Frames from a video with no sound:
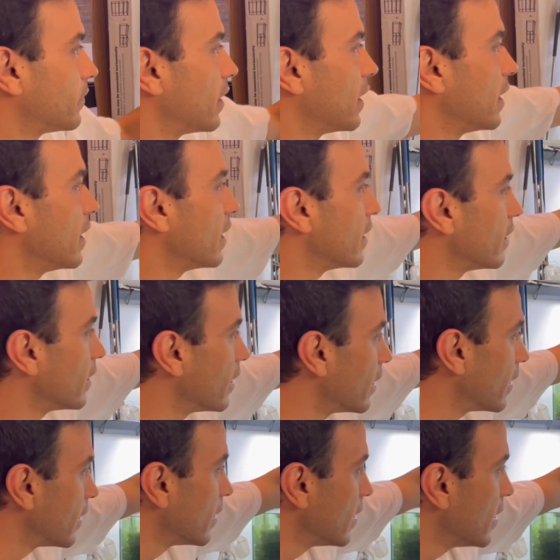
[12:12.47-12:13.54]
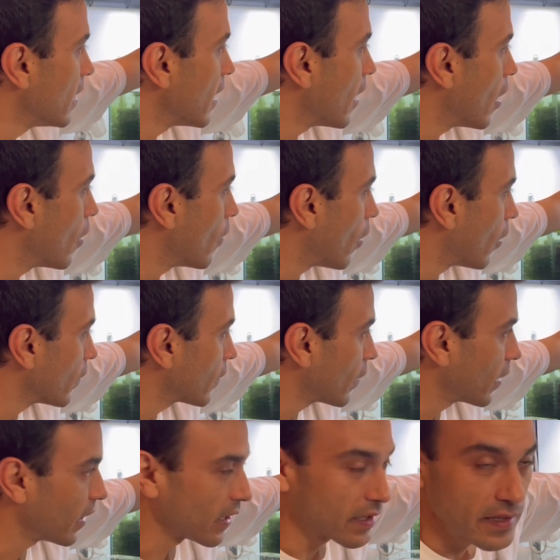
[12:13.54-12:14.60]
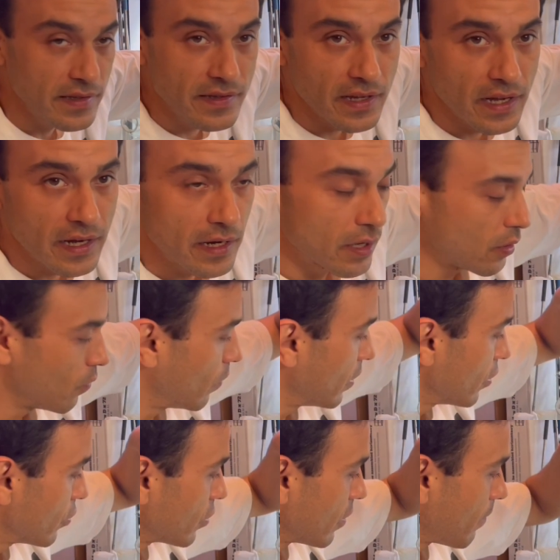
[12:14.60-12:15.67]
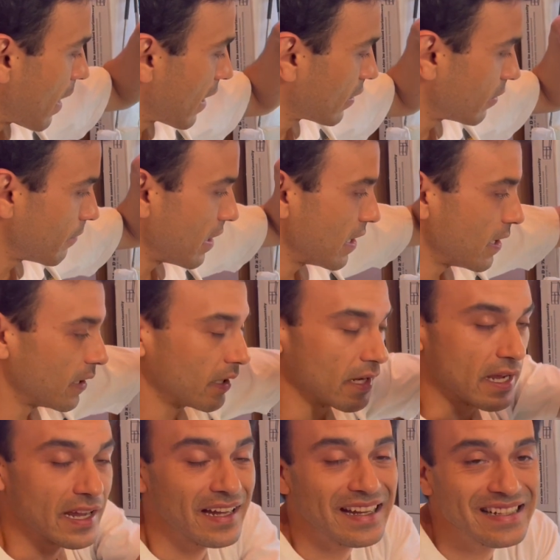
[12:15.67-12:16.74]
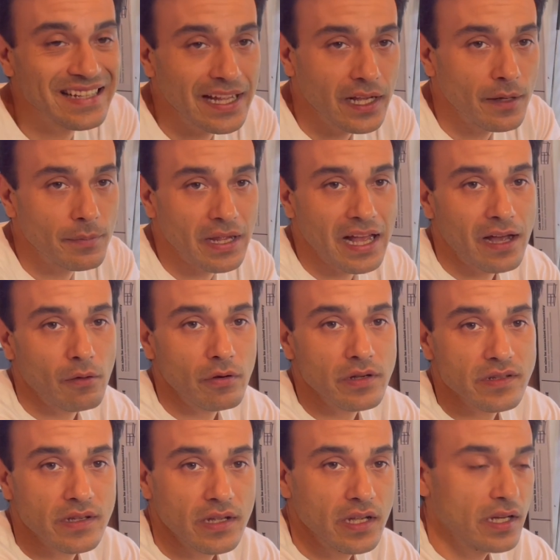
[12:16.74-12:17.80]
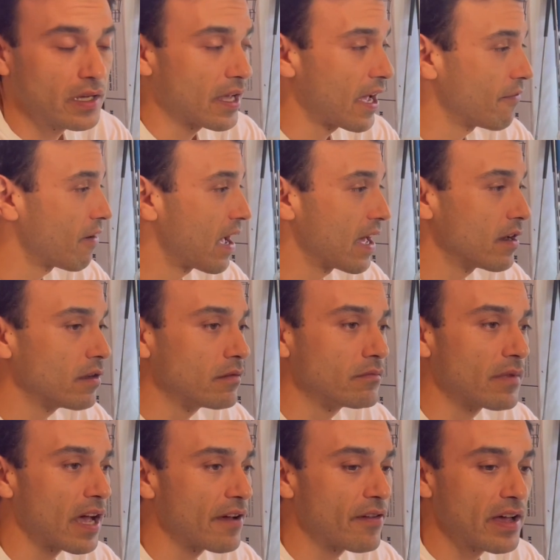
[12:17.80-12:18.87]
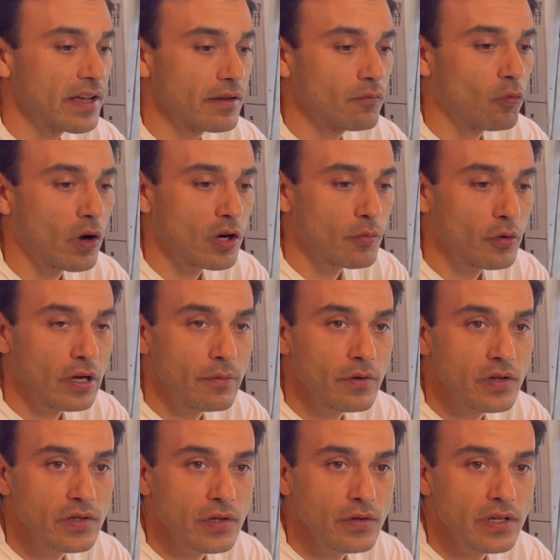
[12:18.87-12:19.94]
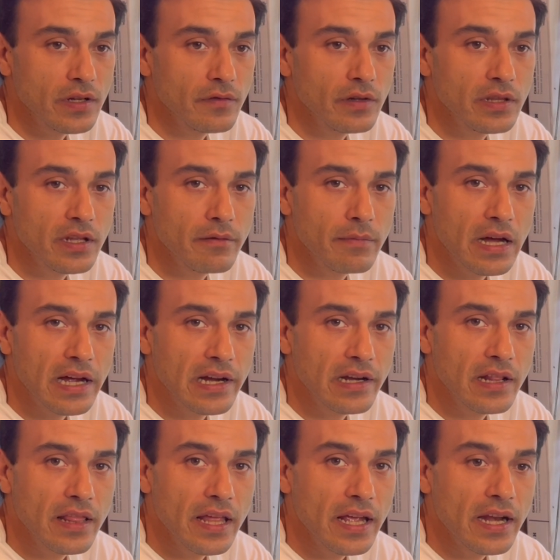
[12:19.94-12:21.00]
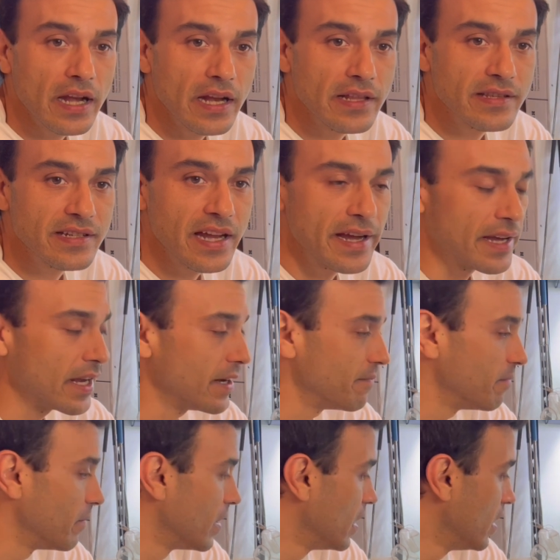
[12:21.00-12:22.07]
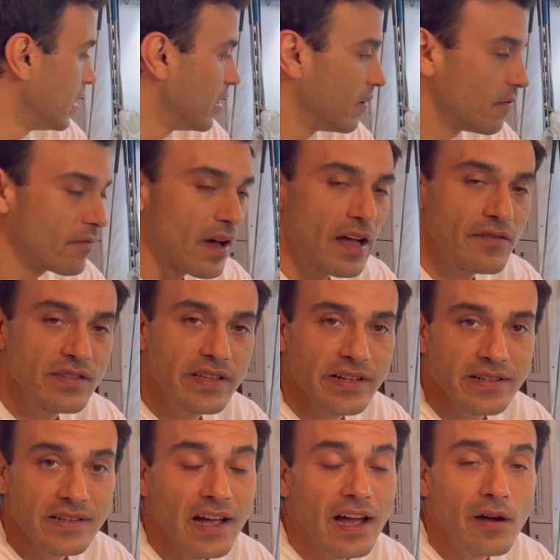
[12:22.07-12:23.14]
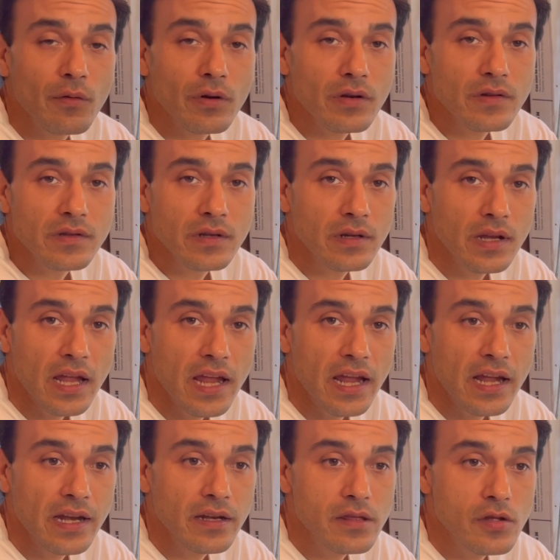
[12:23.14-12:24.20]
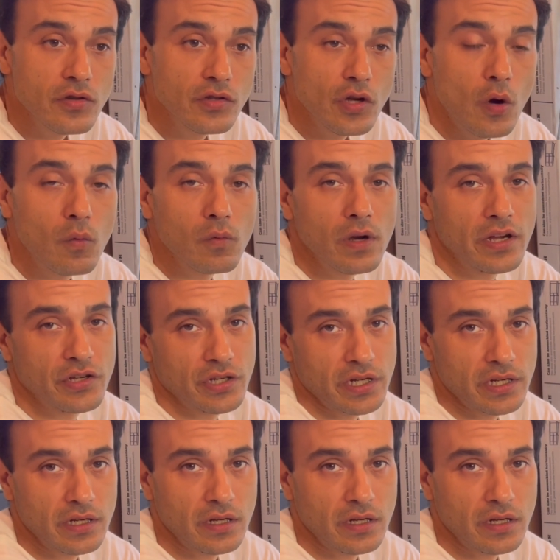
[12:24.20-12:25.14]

And oh, also I'd like to say, when you're drip acclimating, it can take up to hours. I've had water parameters so different than mine that it's taken 5-6 hours, and don't rush it.